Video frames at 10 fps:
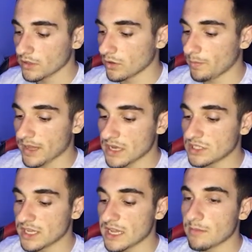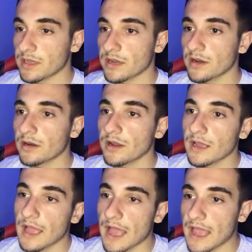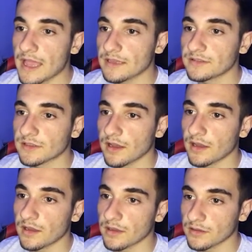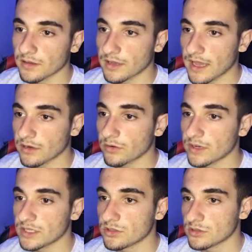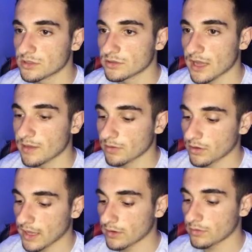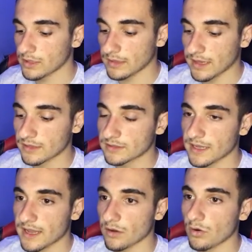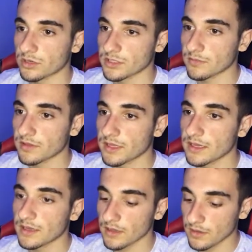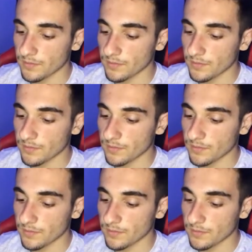your page name here and uh, the category just type a category like tag or something